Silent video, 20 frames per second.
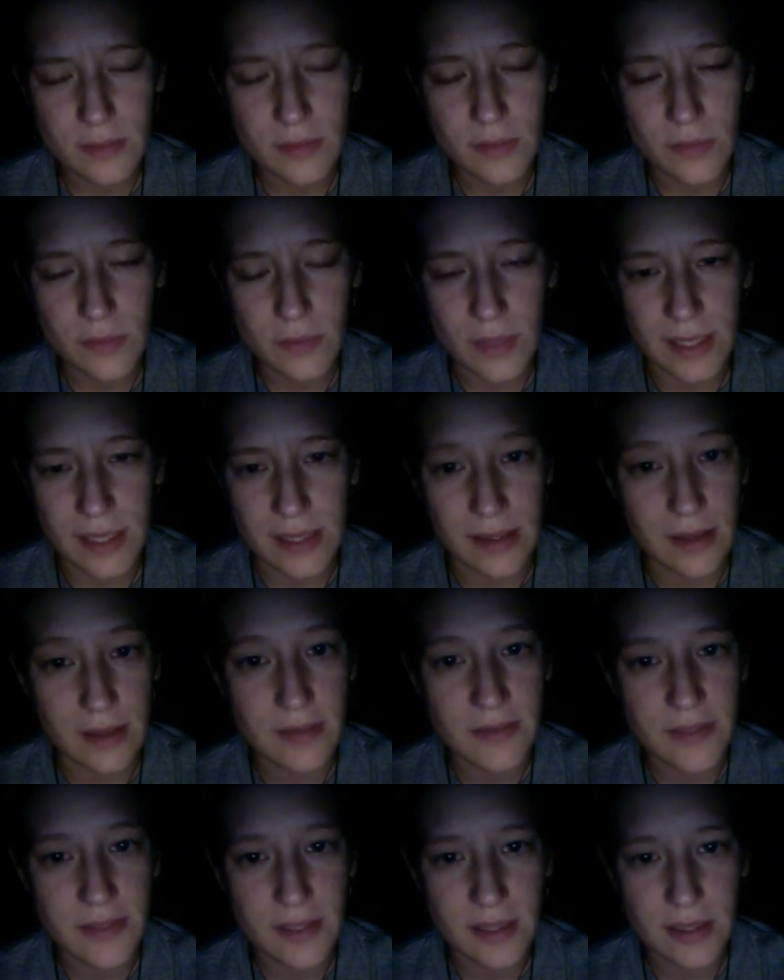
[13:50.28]
Well
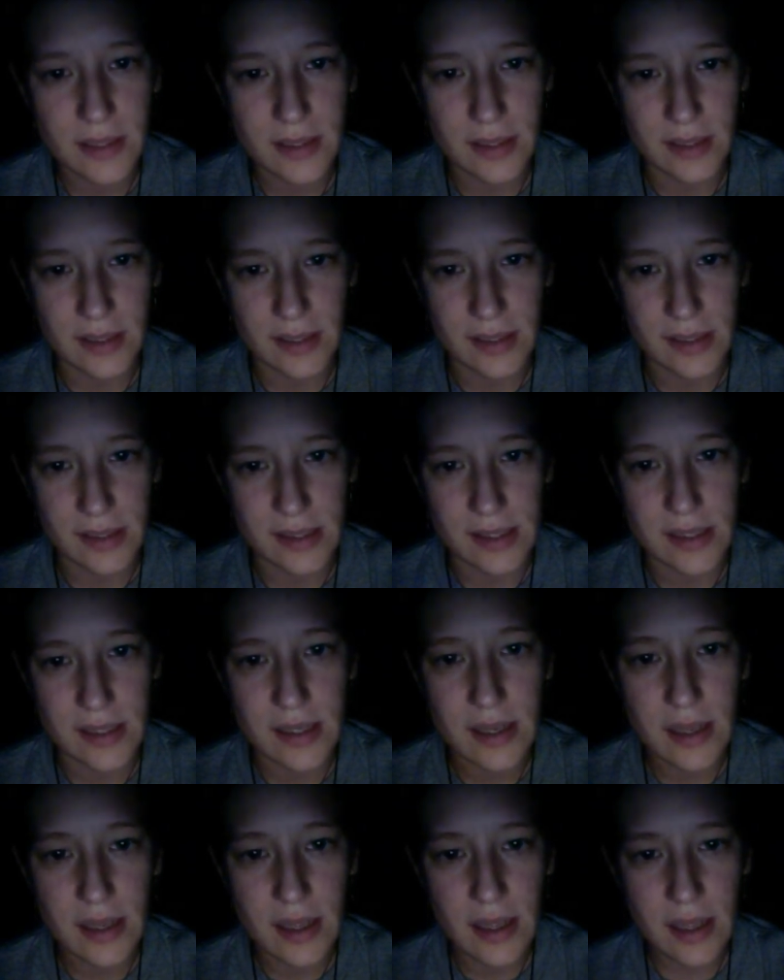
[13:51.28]
enough, I answered,
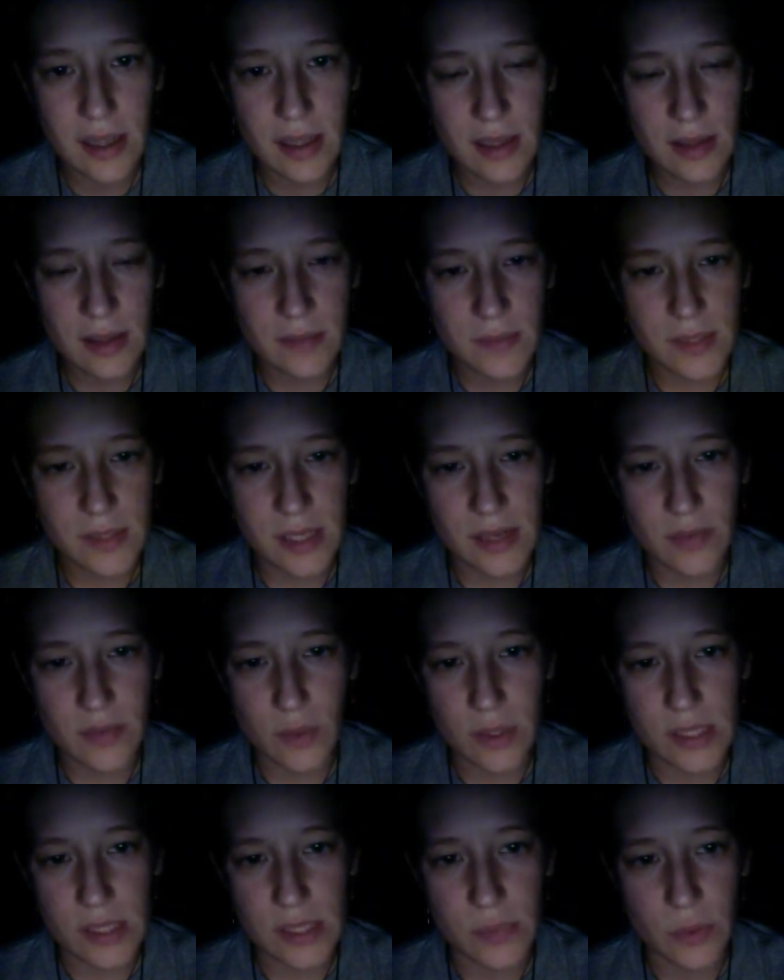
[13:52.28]
save
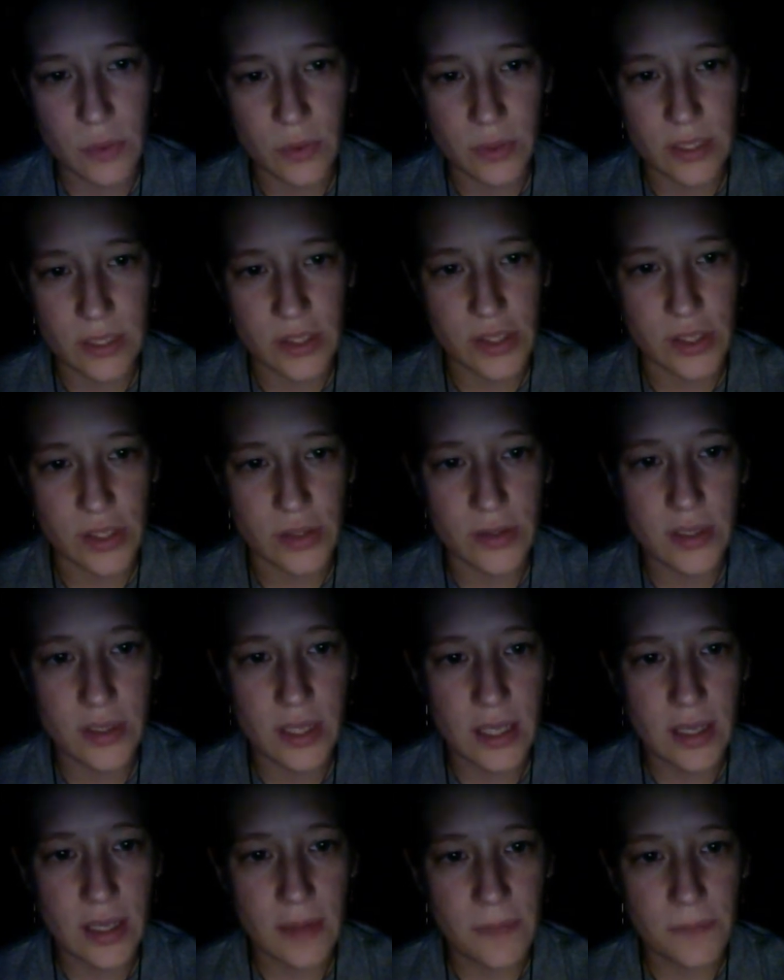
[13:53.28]
one small issue.
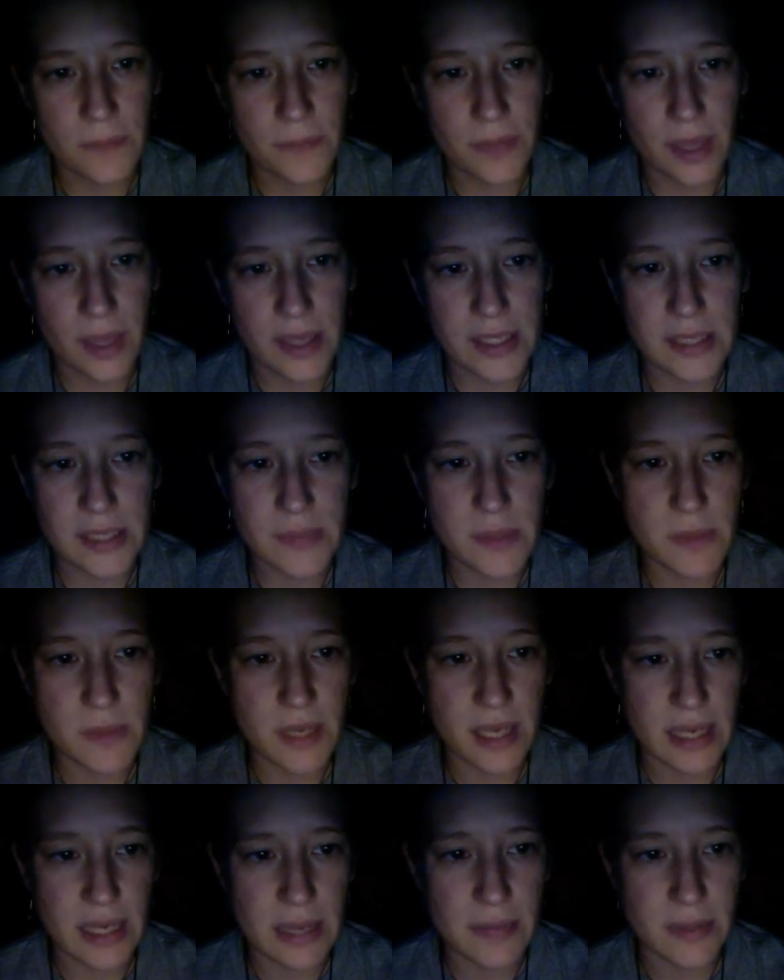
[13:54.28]
I seem to be
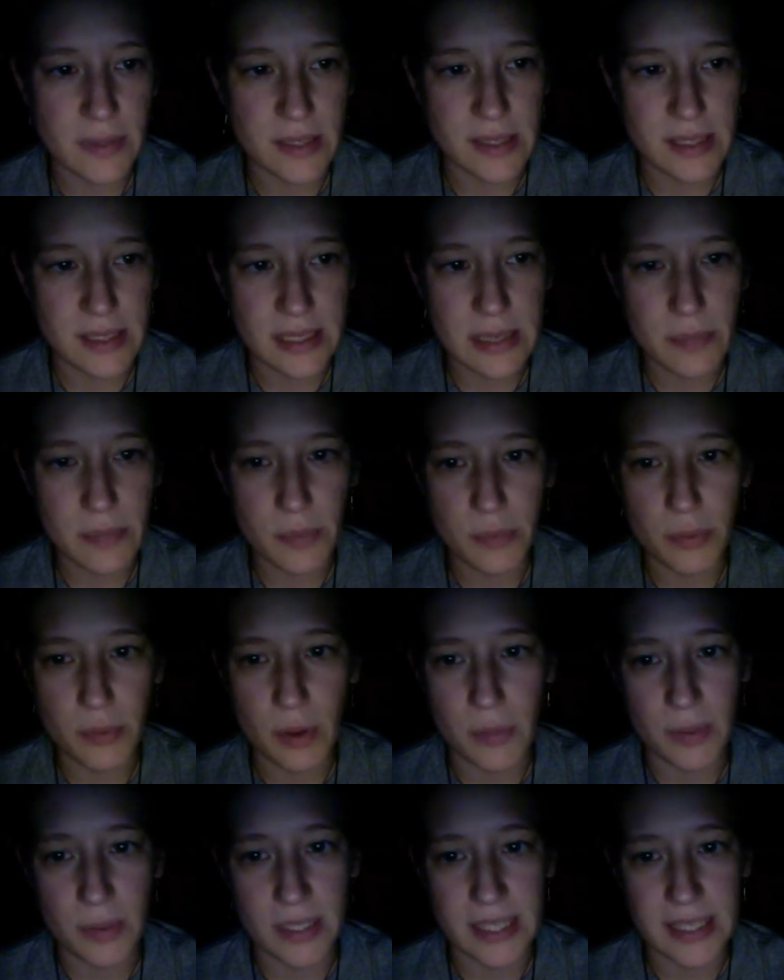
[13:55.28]
unable to sleep
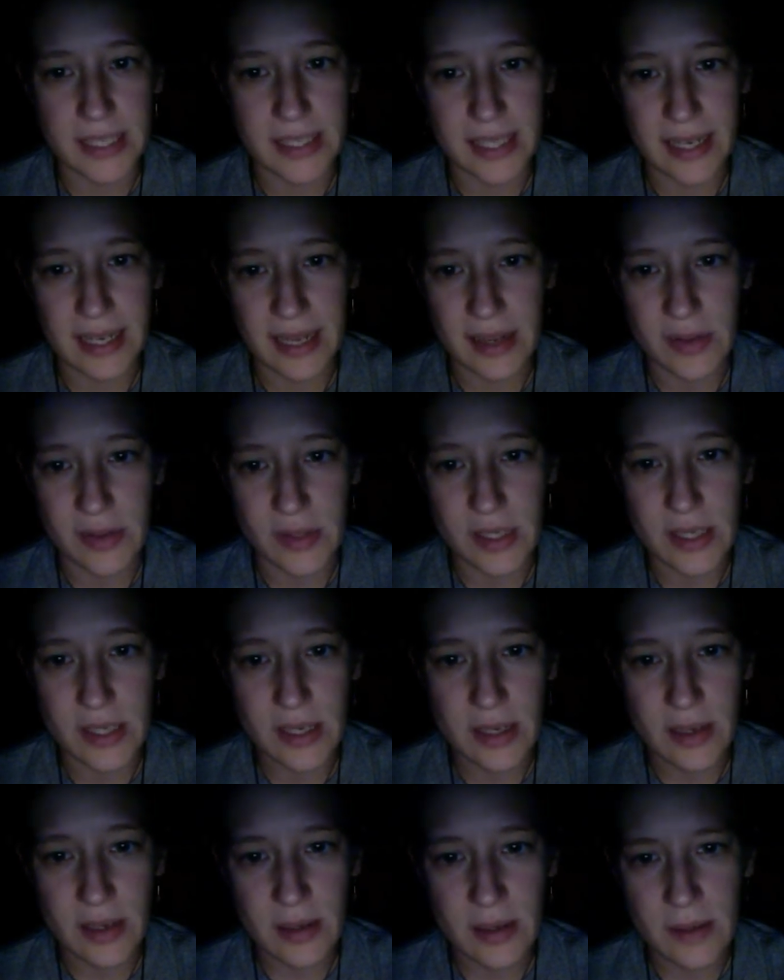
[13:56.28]
properly in that house.
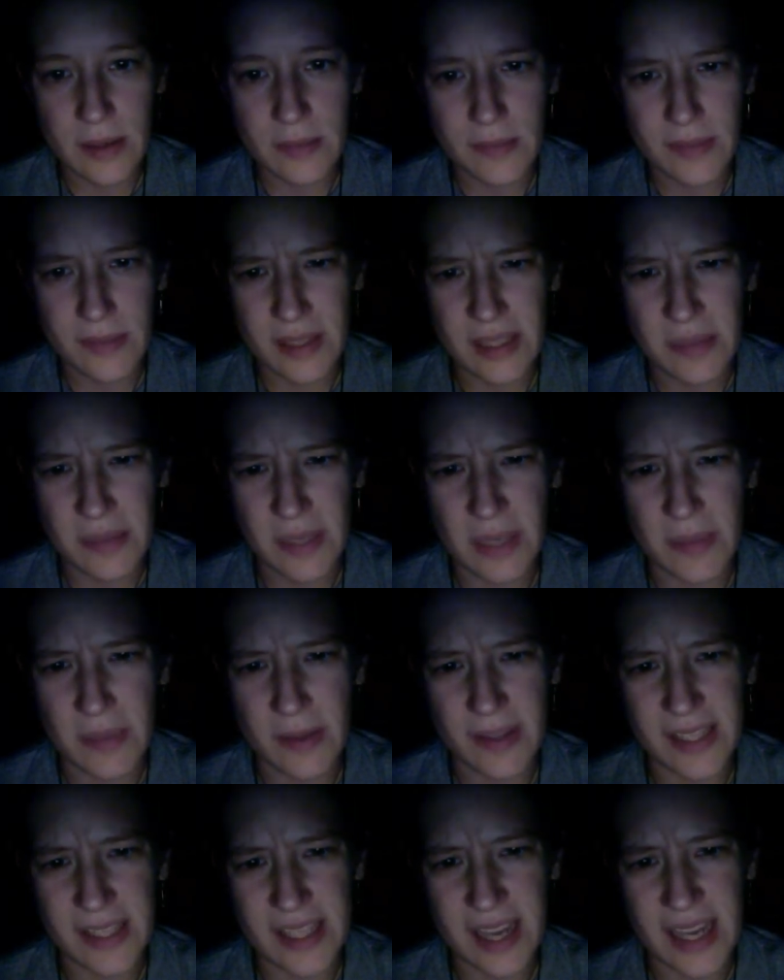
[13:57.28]
Something about
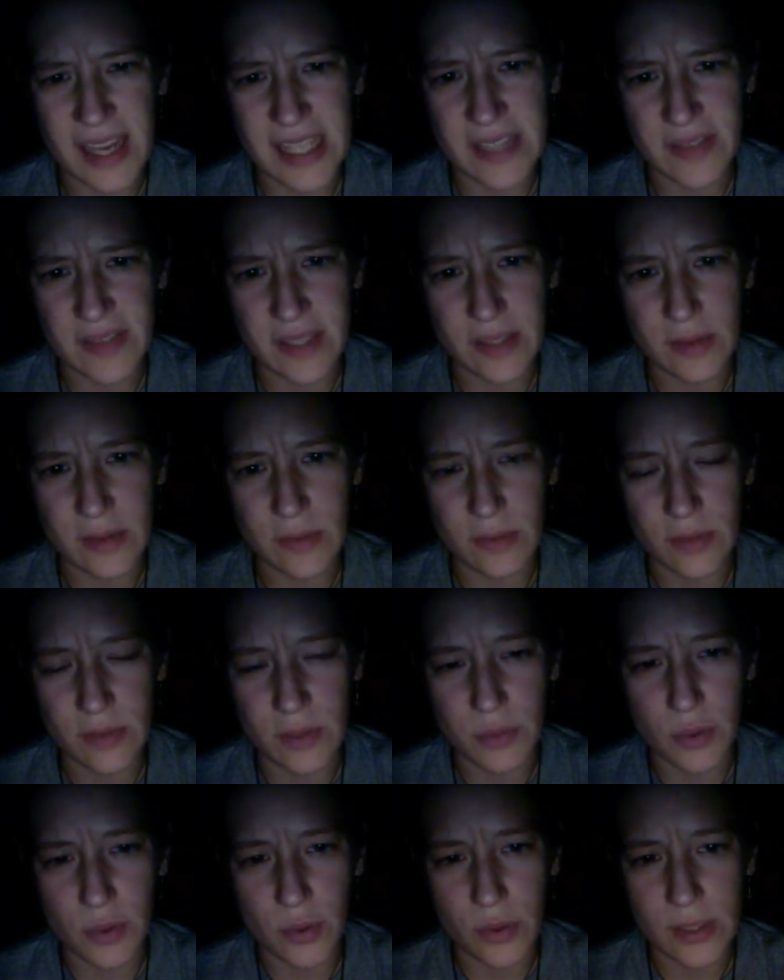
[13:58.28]
the size of it, or the
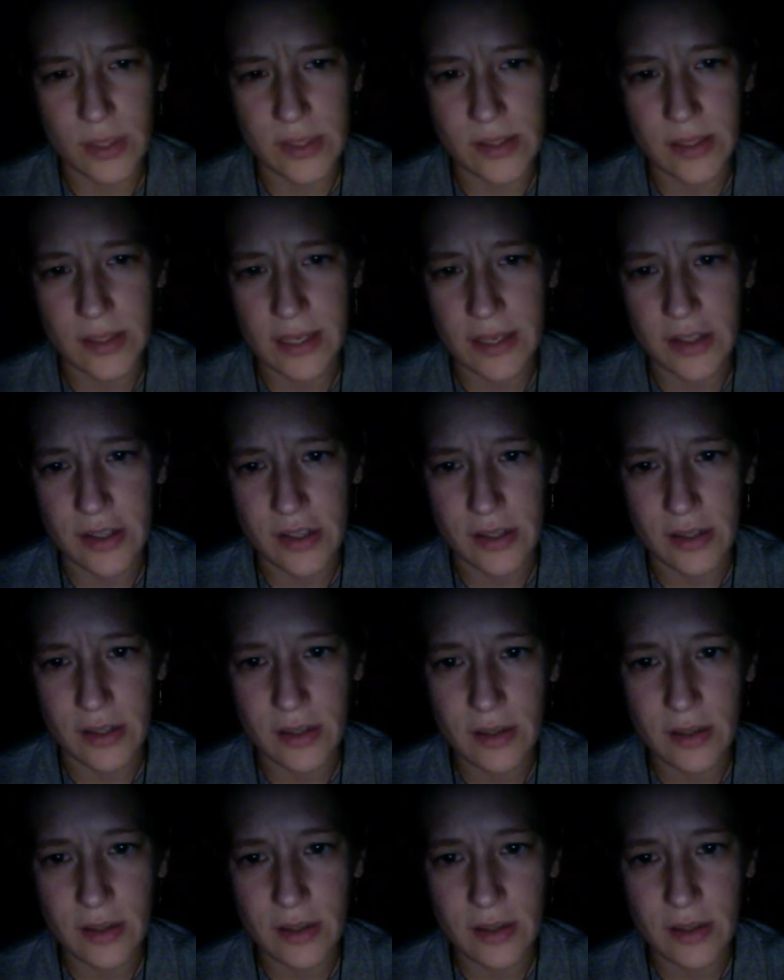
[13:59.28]
poor insulation.